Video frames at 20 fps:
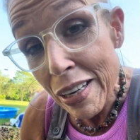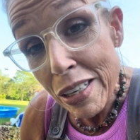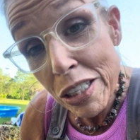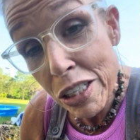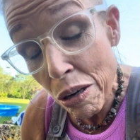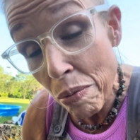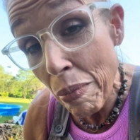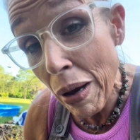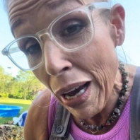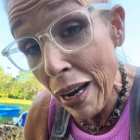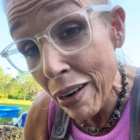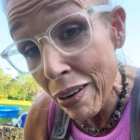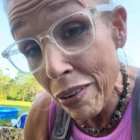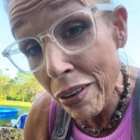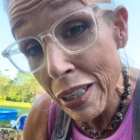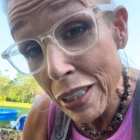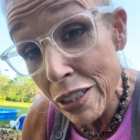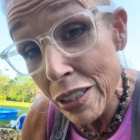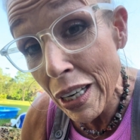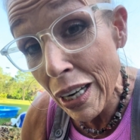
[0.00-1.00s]
tomato
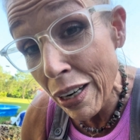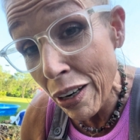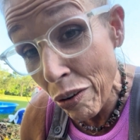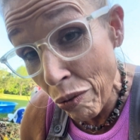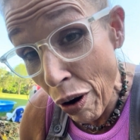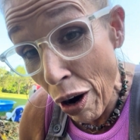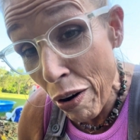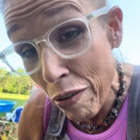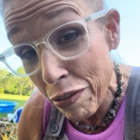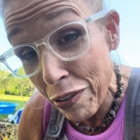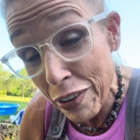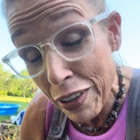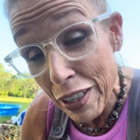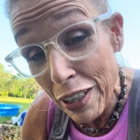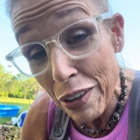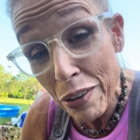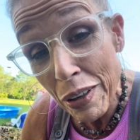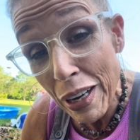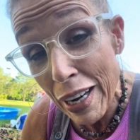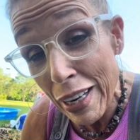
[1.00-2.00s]
is going to grow for
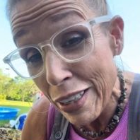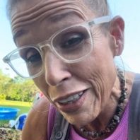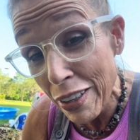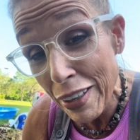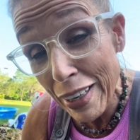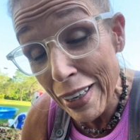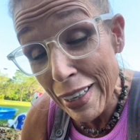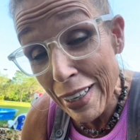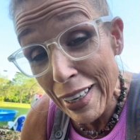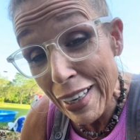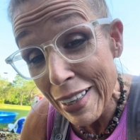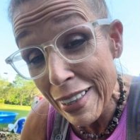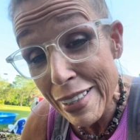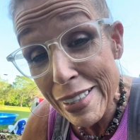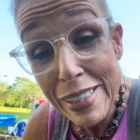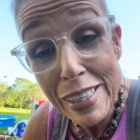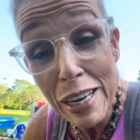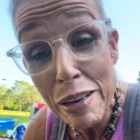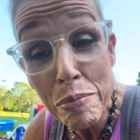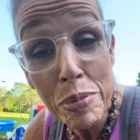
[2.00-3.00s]
you, and you're going to get the
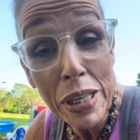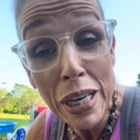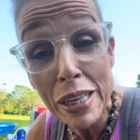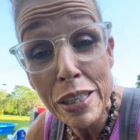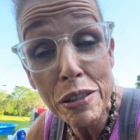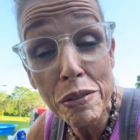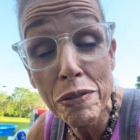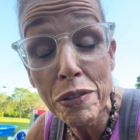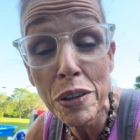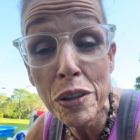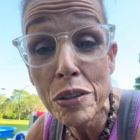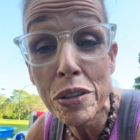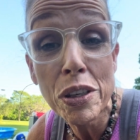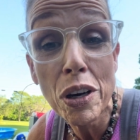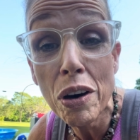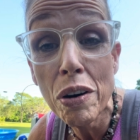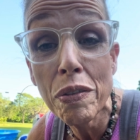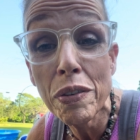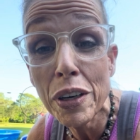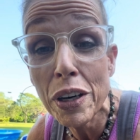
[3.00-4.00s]
same size fruits
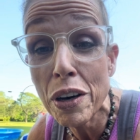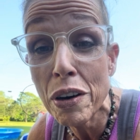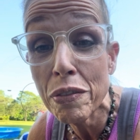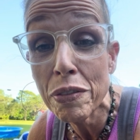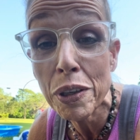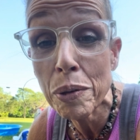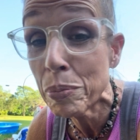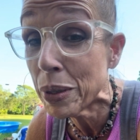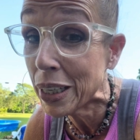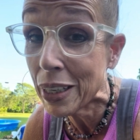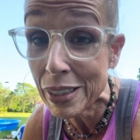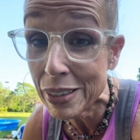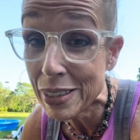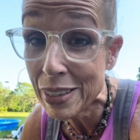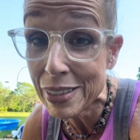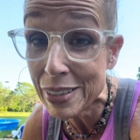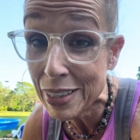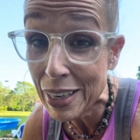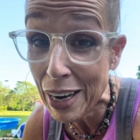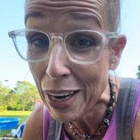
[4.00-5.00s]
over and over because
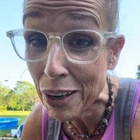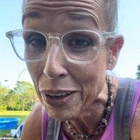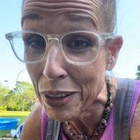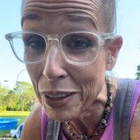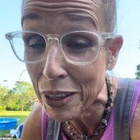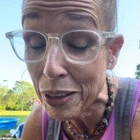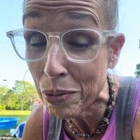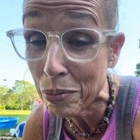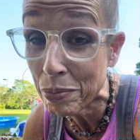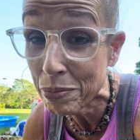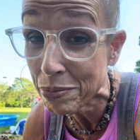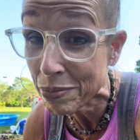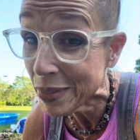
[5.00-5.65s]
it's an heirloom.